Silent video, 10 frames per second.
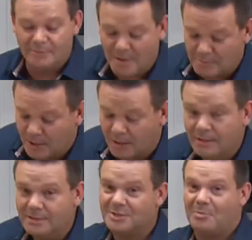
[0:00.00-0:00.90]
Remember,
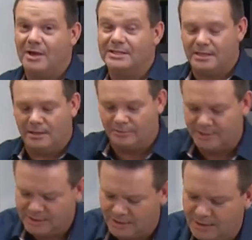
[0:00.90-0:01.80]
spicy
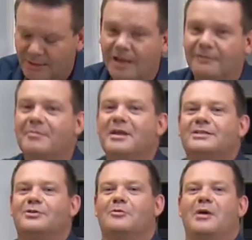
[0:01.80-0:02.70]
harissa. And for me,
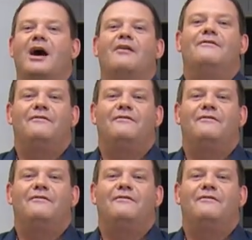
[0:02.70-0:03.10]
it's all about